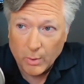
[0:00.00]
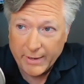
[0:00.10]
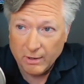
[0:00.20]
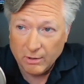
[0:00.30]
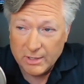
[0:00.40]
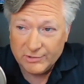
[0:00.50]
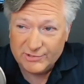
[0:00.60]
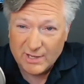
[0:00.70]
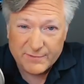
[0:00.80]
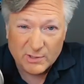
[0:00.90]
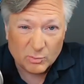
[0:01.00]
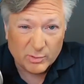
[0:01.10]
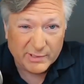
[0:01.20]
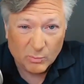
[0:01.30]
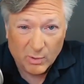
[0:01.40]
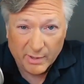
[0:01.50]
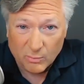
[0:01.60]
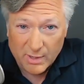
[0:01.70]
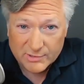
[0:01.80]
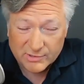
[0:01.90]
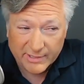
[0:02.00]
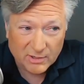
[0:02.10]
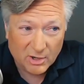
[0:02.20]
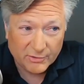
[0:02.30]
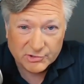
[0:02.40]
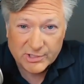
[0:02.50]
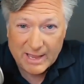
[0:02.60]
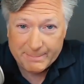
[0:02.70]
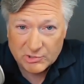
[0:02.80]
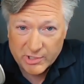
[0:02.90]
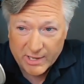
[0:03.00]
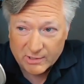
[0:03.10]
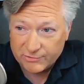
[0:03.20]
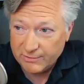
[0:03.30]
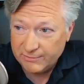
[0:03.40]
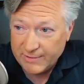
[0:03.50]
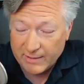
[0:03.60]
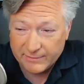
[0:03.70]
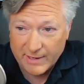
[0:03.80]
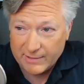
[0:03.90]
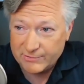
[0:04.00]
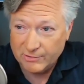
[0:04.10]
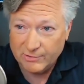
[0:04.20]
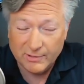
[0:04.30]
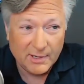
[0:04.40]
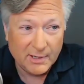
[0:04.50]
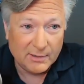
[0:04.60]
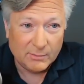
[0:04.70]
where stuff you don't really want to watch, like all the shopping channels and do Doctor